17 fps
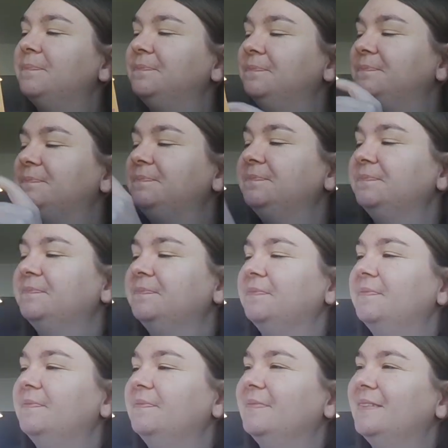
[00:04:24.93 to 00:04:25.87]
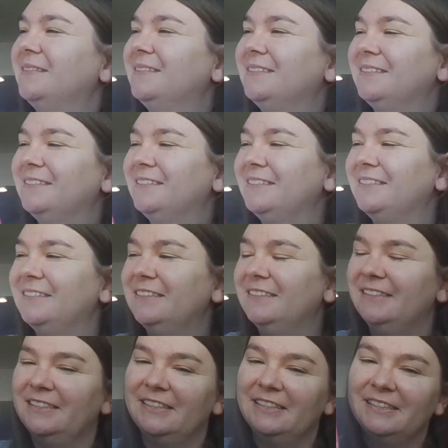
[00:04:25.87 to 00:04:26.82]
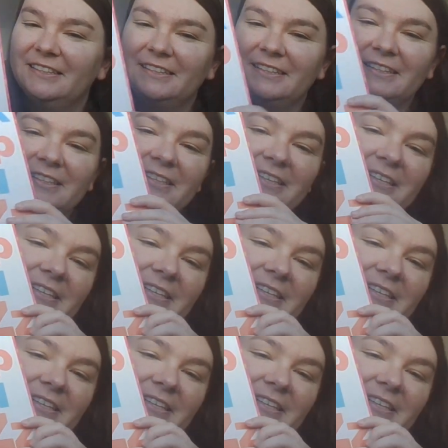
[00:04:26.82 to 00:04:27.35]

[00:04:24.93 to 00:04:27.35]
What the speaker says: (silence)